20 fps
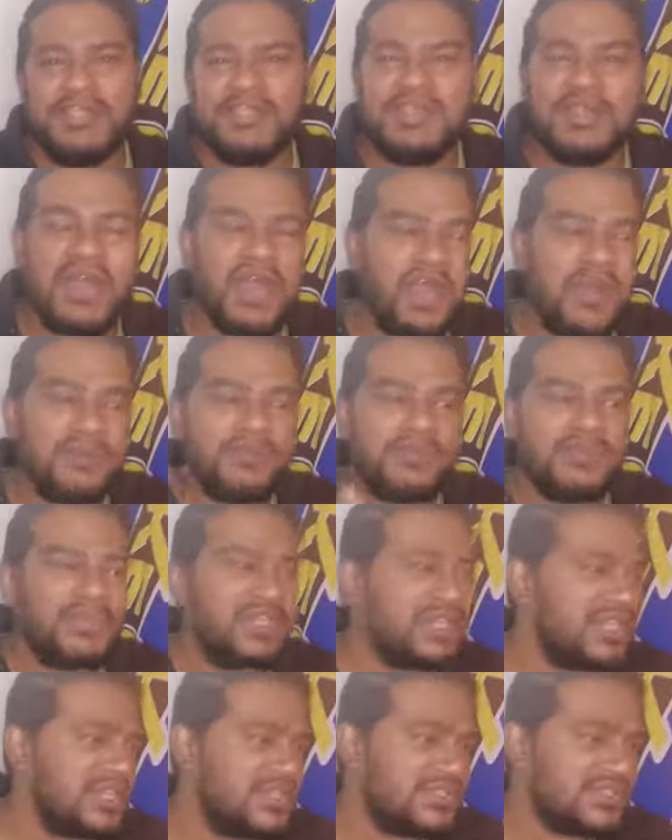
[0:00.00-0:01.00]
So I'm
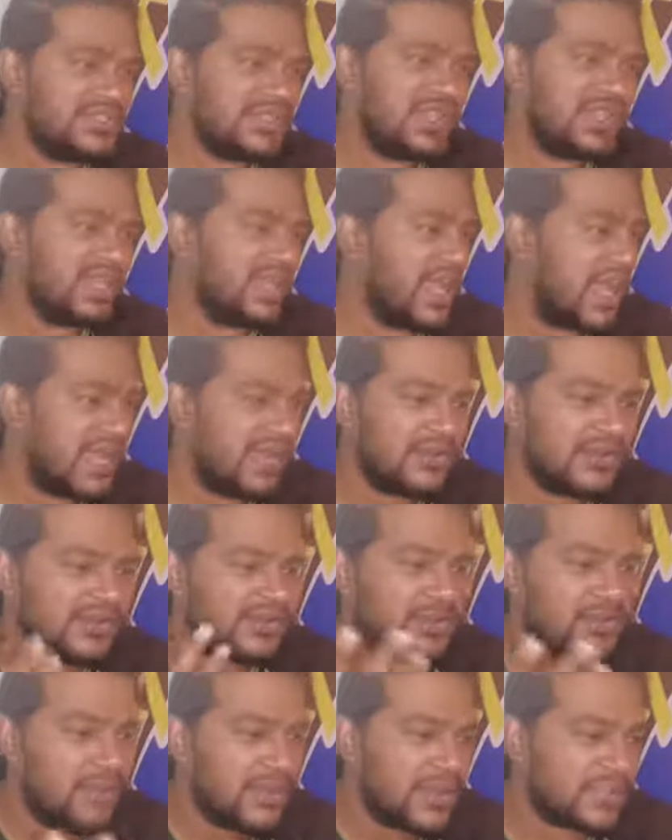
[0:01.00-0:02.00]
really sorry. I
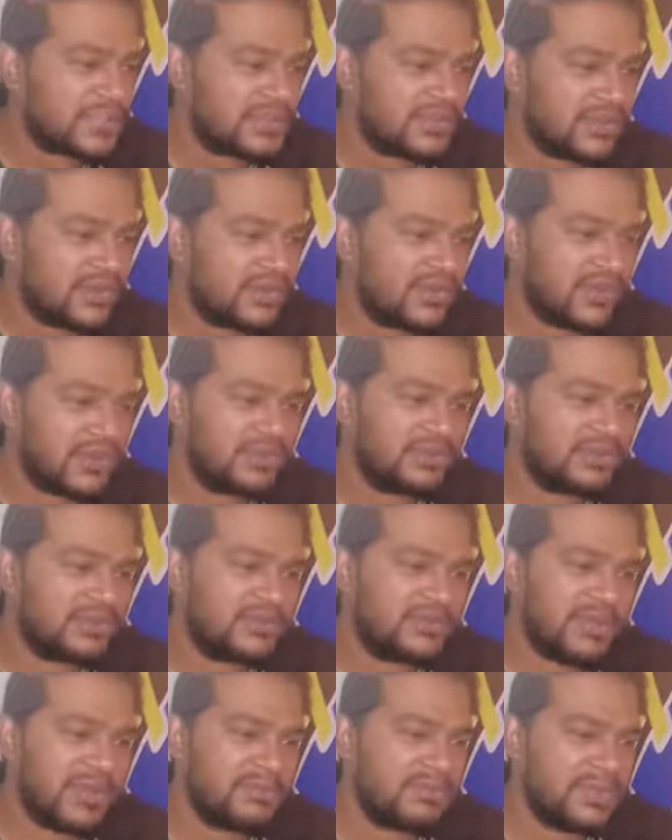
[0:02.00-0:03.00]
don't know what's going on
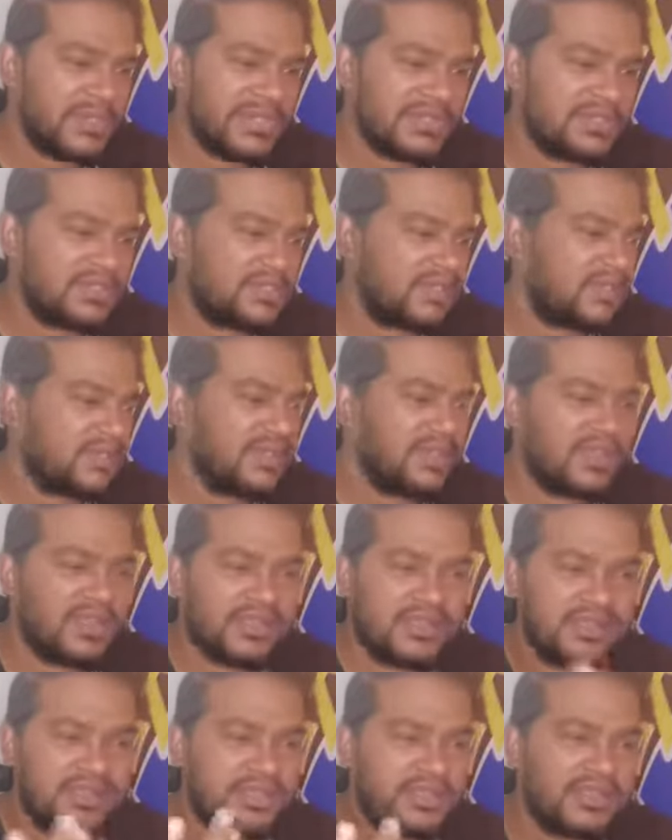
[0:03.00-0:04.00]
with my PC
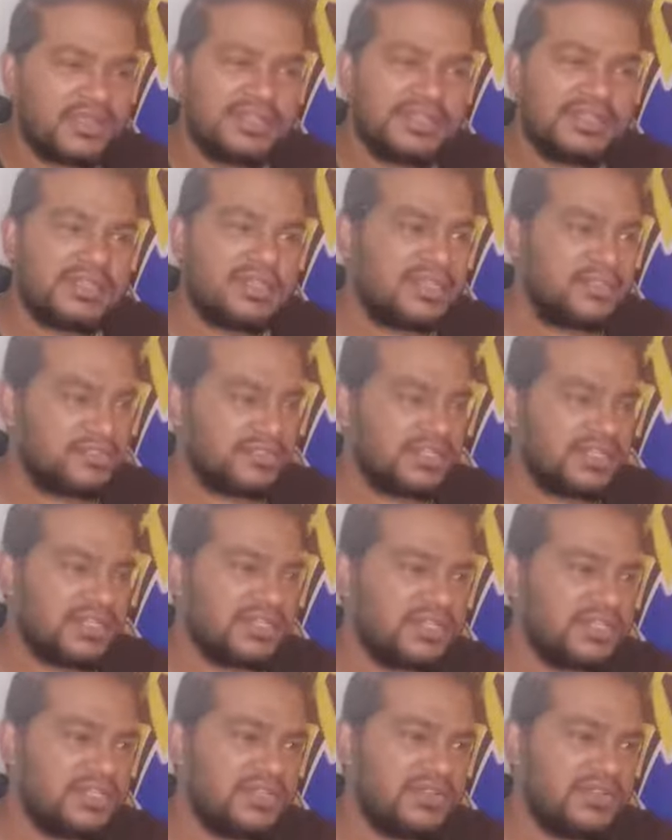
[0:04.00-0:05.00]
and the internet
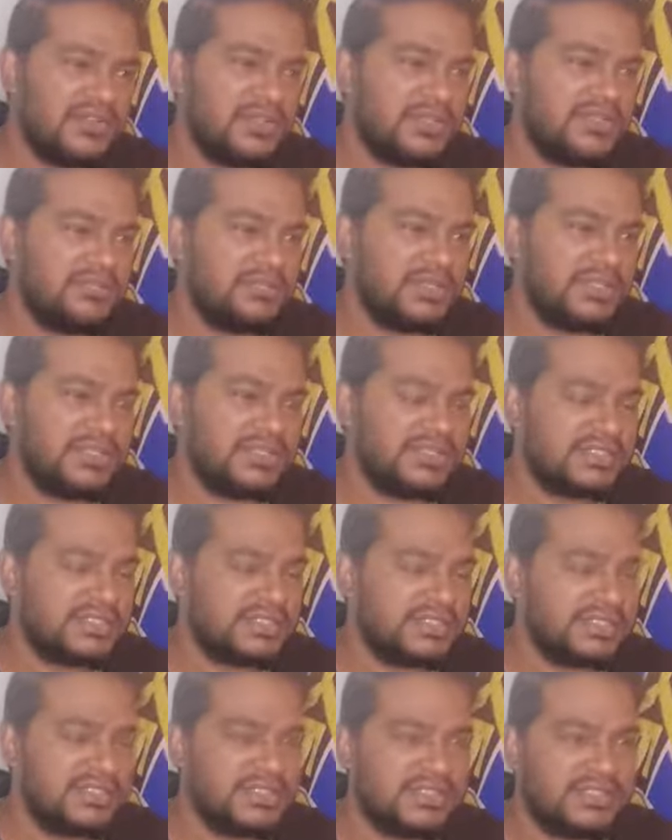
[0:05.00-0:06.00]
connection on the
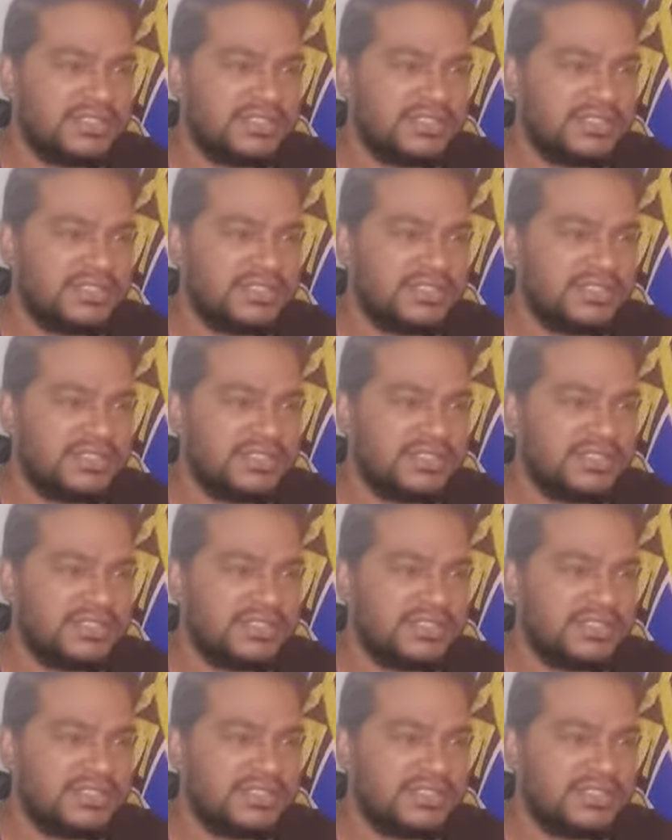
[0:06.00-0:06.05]
PC.